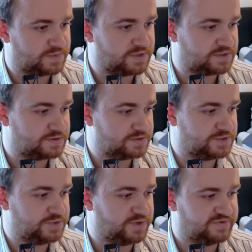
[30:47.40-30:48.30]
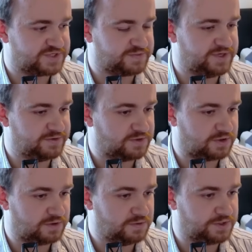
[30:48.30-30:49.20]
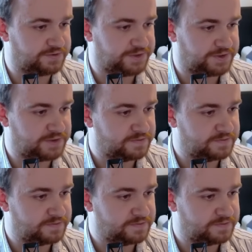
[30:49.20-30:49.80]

Do I ever split with the Hongo here?